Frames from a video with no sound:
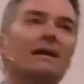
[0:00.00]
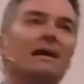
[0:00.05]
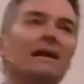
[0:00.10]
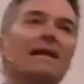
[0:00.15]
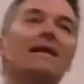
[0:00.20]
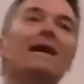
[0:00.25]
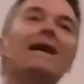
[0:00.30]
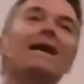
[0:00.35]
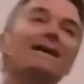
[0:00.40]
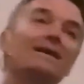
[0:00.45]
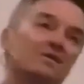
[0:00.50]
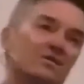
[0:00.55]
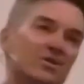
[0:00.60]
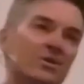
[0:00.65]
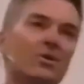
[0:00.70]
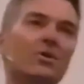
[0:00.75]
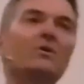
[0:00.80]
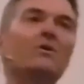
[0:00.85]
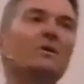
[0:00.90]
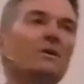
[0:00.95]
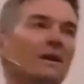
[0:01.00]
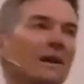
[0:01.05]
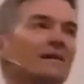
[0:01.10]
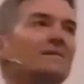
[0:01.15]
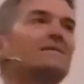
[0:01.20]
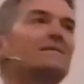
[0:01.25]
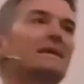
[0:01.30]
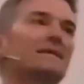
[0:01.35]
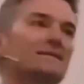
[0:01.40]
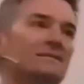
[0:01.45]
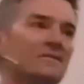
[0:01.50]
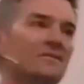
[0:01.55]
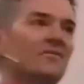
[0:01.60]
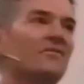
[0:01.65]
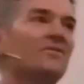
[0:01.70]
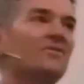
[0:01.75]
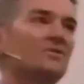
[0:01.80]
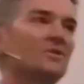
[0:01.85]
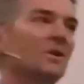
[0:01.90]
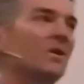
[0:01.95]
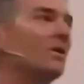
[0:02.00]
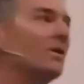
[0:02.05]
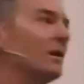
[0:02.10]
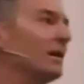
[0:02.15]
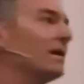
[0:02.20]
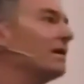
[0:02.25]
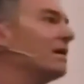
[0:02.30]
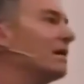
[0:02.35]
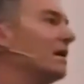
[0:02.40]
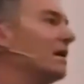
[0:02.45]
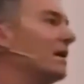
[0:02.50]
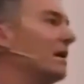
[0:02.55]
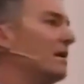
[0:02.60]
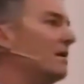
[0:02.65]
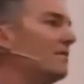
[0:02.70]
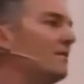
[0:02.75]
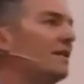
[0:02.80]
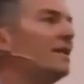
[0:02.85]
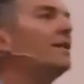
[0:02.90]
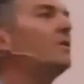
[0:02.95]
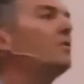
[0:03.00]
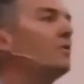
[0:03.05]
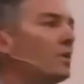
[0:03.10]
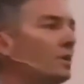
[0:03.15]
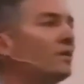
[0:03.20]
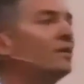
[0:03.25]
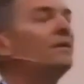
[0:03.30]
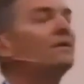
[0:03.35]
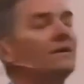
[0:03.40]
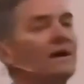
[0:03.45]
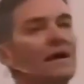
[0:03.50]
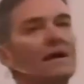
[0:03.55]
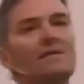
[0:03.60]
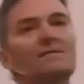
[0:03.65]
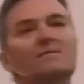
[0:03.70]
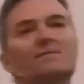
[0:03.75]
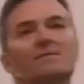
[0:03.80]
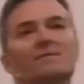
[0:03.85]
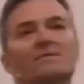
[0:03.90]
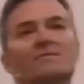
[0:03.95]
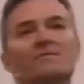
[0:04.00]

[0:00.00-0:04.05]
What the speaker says: and I internalize that sufficiently, then it really does